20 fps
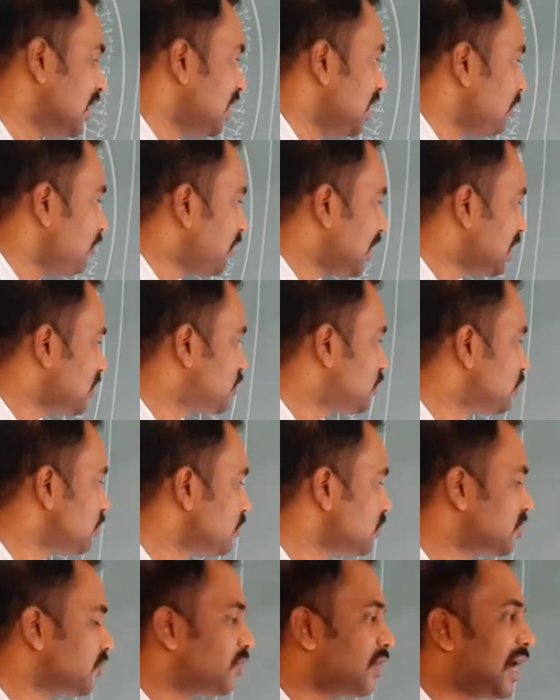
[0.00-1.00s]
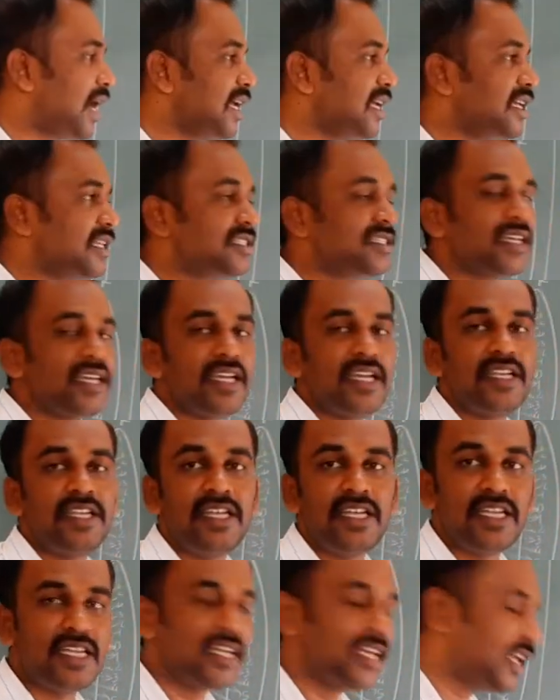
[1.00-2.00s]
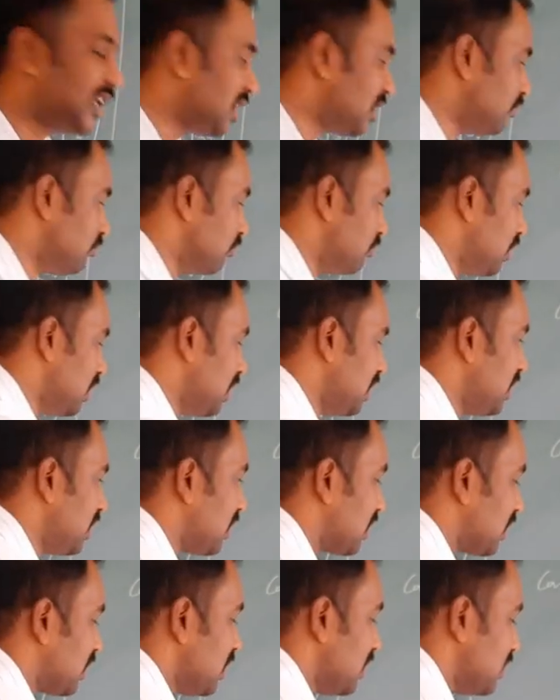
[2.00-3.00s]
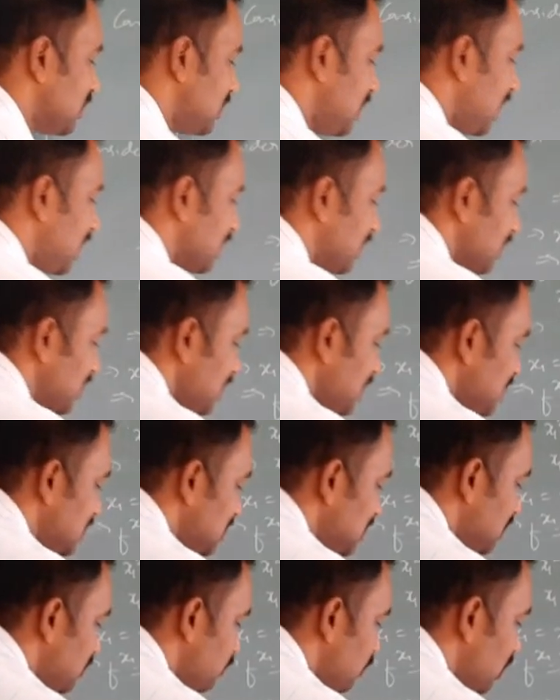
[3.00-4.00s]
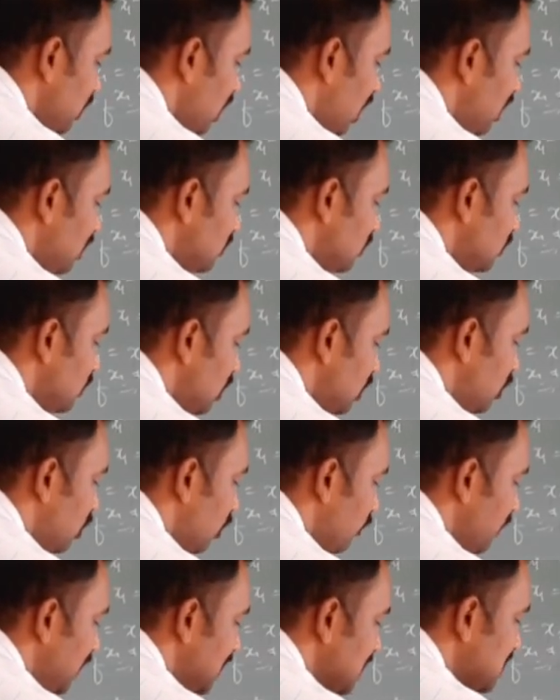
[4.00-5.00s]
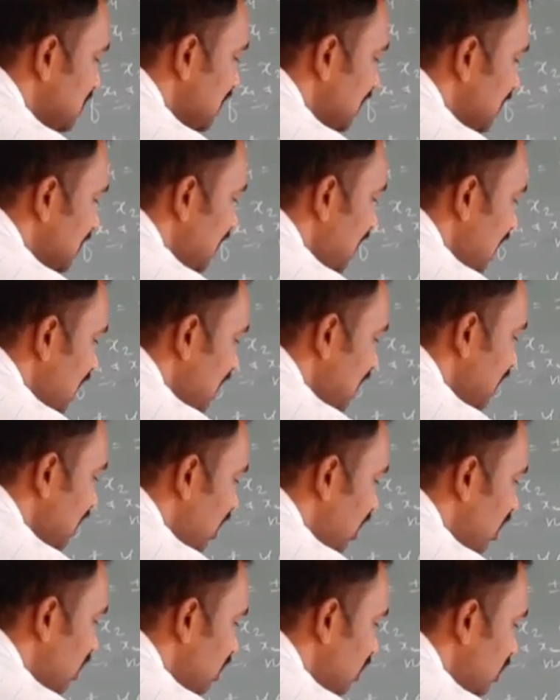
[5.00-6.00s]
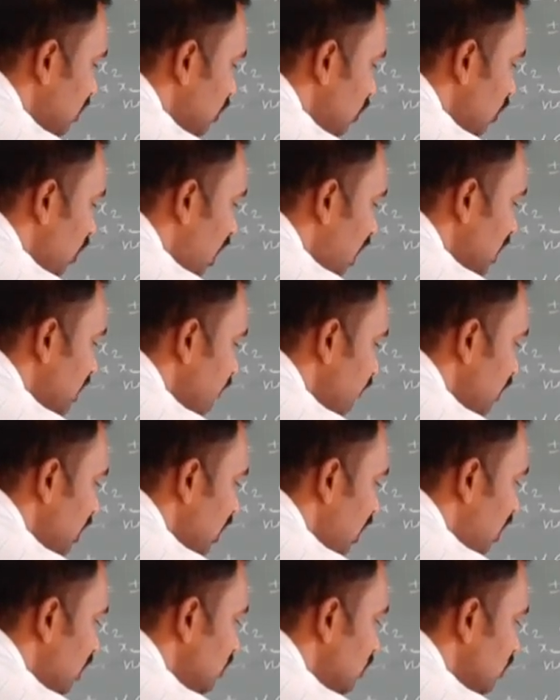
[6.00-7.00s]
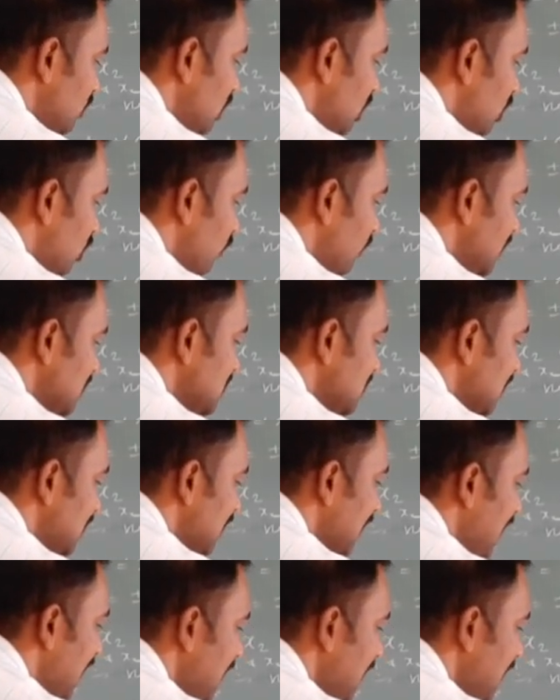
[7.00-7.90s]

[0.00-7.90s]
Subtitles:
If I choose y is any real number, then is it belong to the domain set R or not belong to the domain set